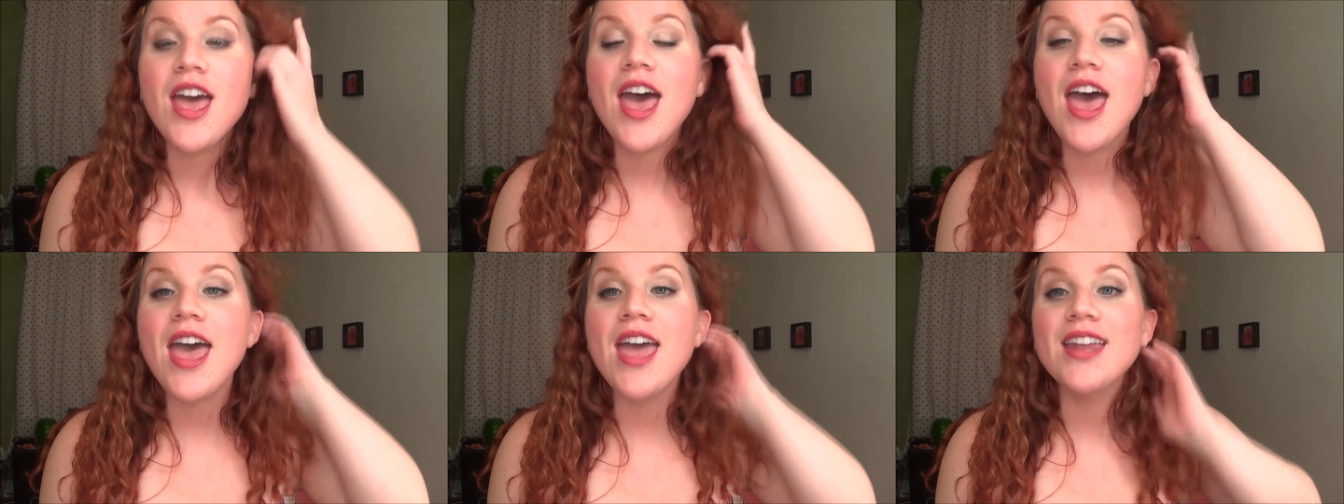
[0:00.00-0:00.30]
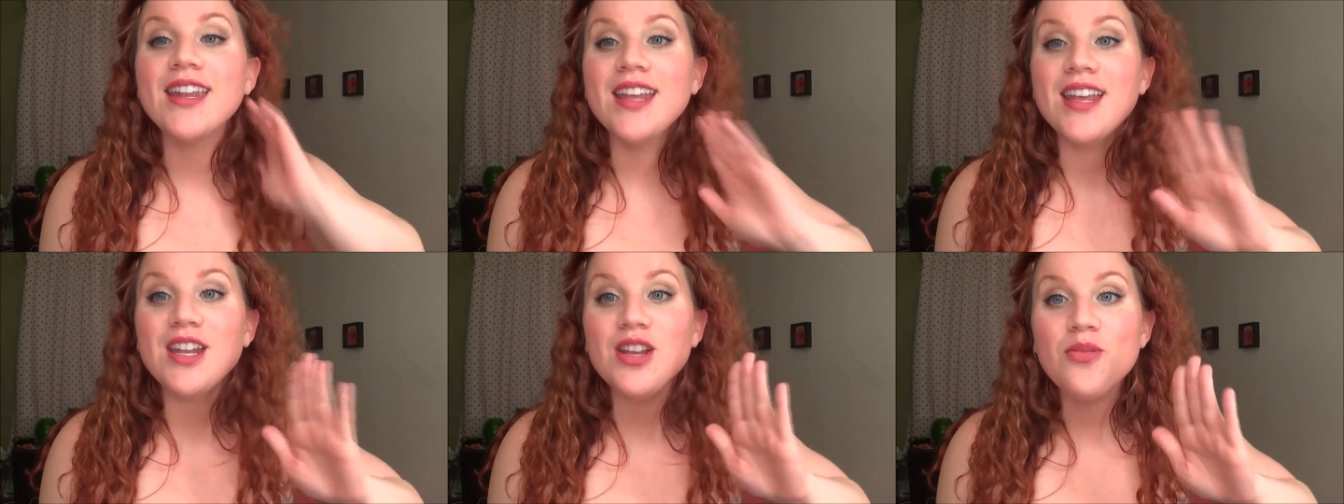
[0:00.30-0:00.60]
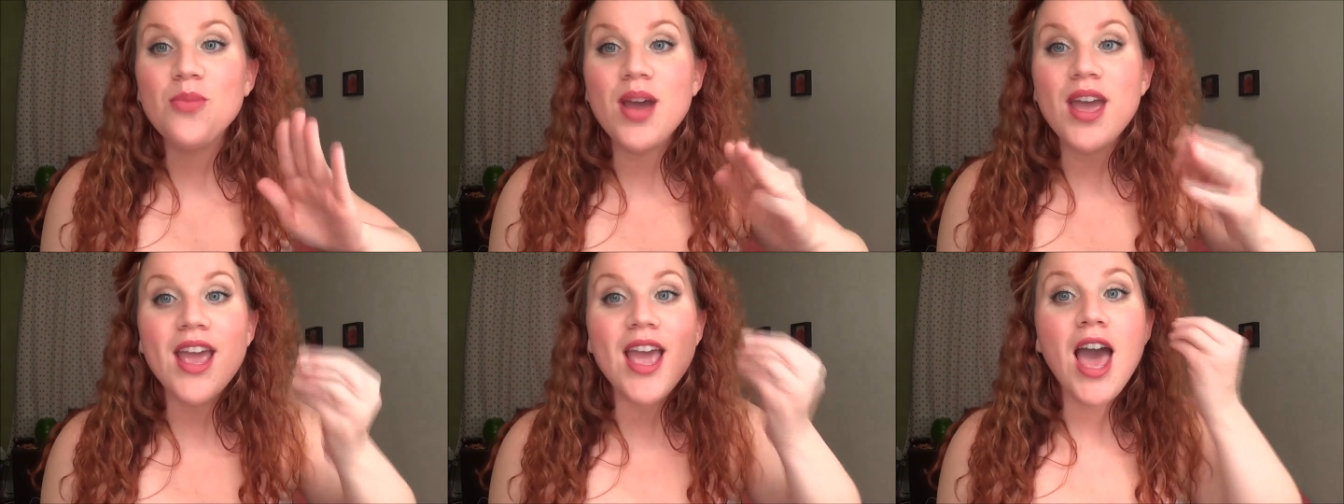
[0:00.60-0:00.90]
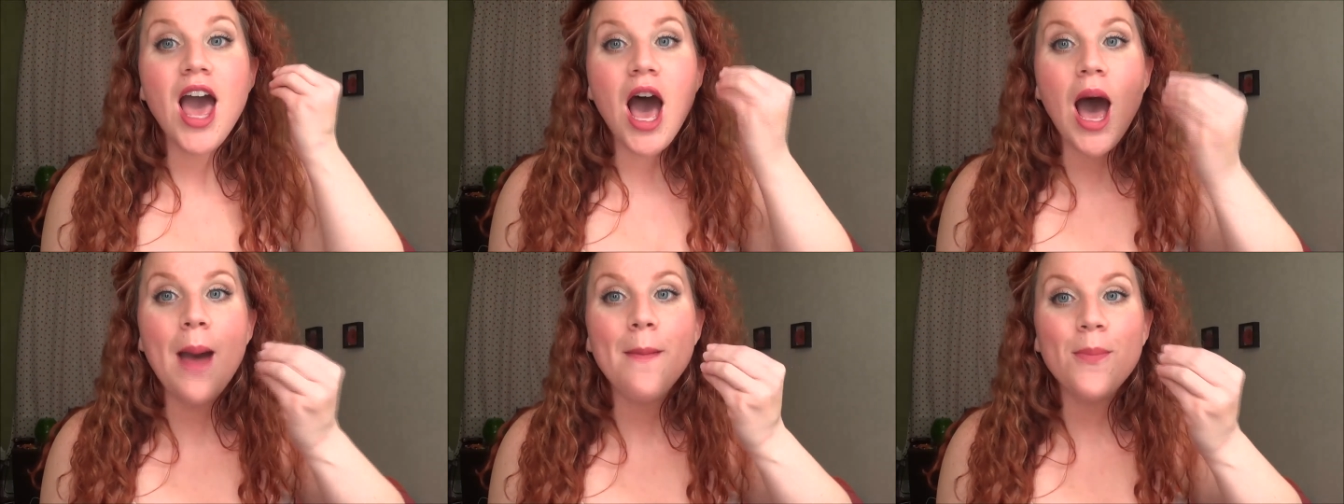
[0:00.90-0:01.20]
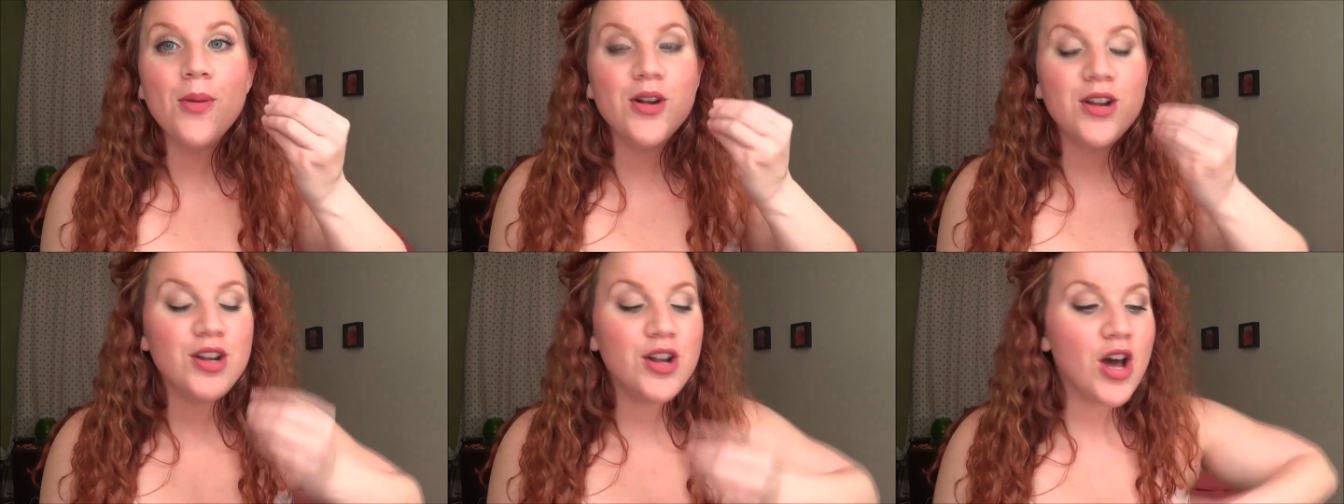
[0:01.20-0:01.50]
And anyway, I
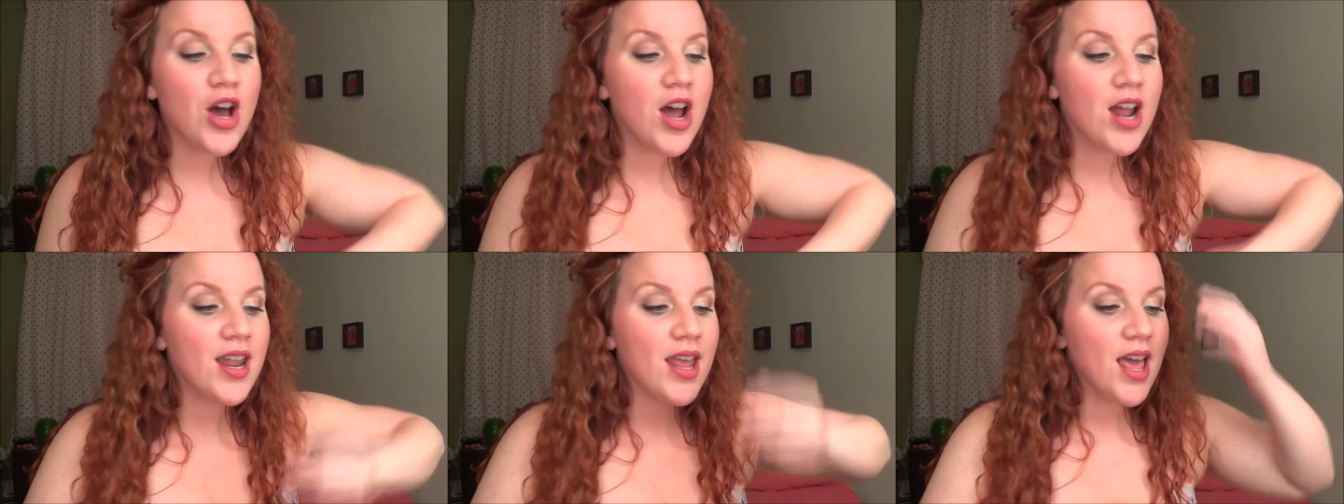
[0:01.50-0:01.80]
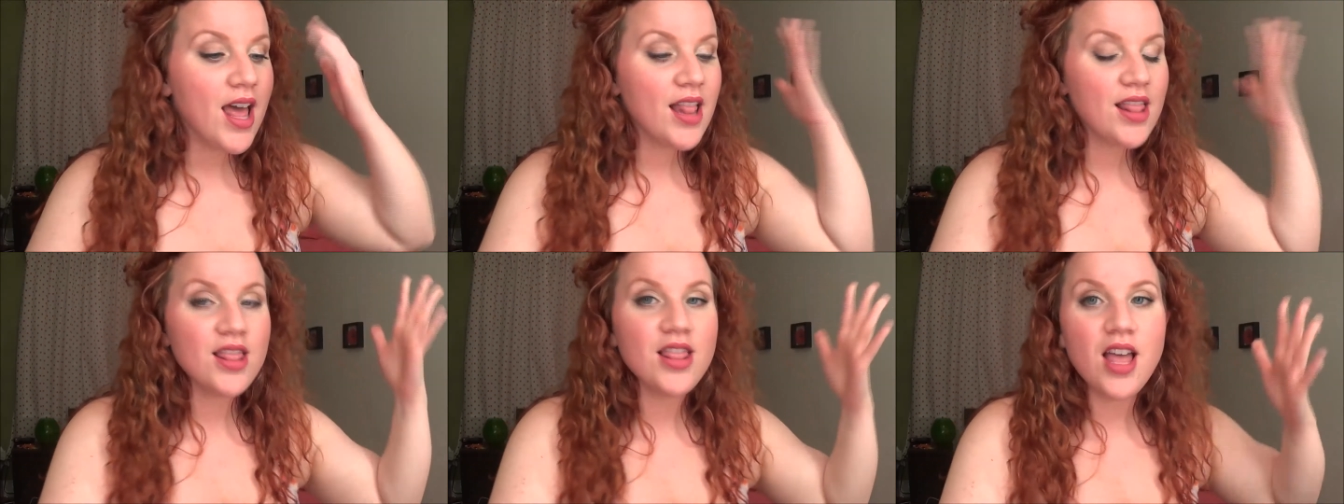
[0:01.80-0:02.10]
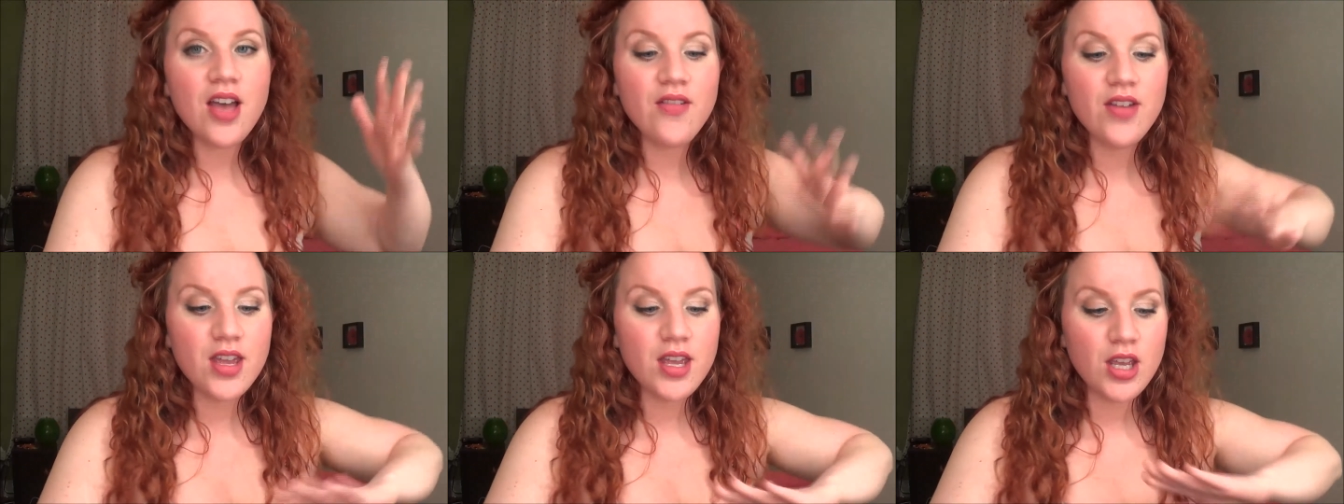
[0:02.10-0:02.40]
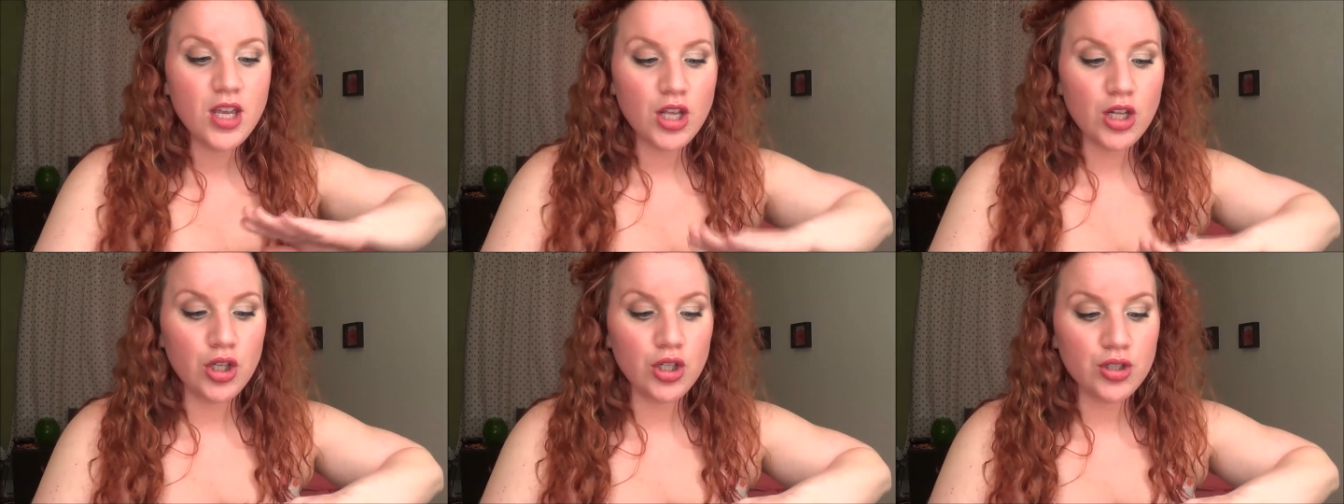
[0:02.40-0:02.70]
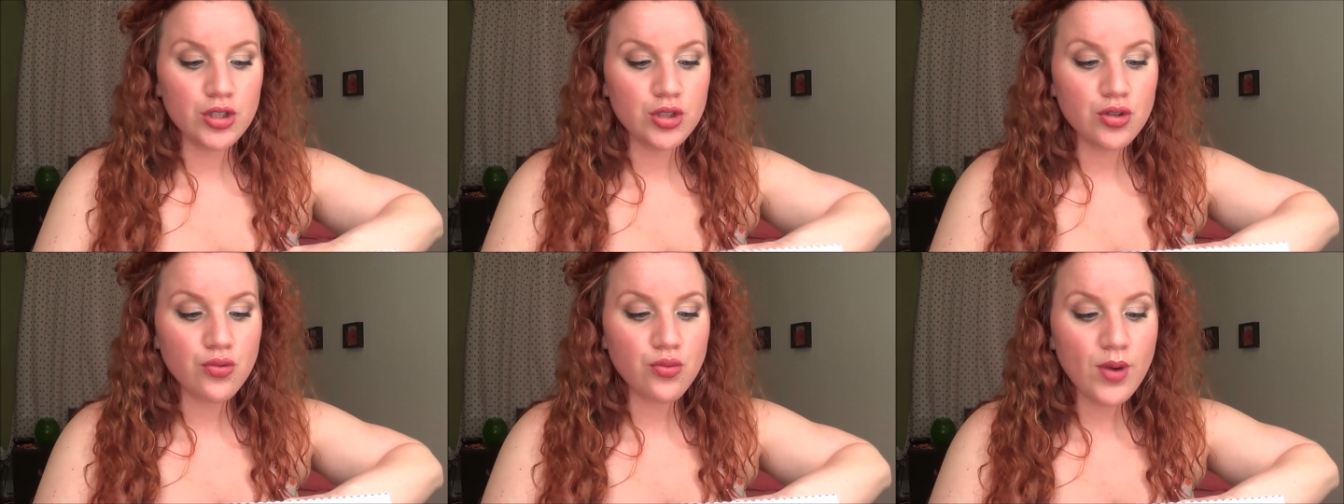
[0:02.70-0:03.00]
put it on, love it, it
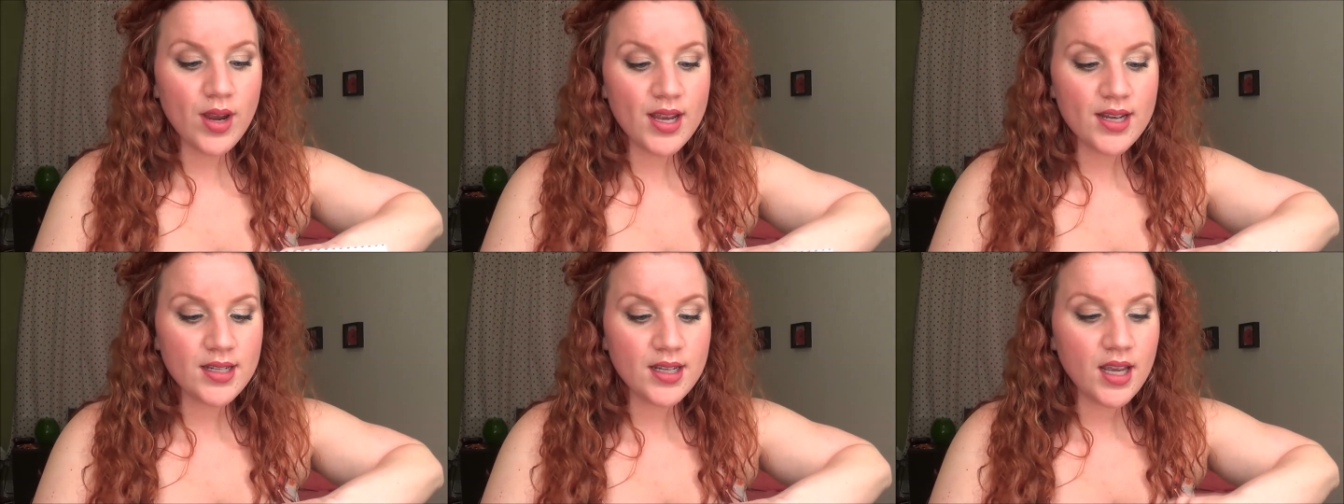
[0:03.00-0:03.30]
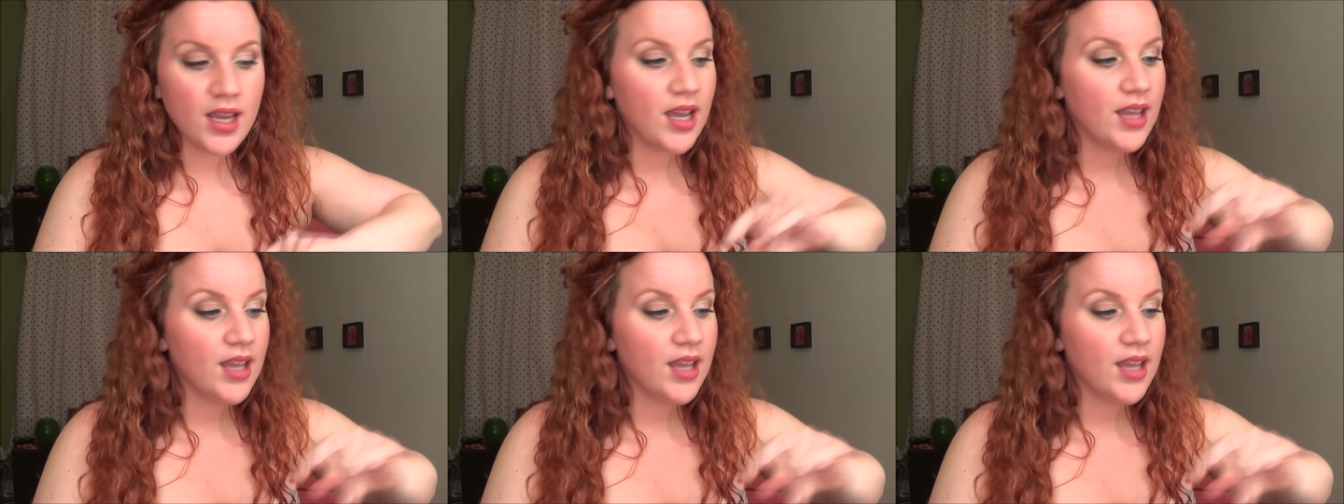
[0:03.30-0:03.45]
looks great.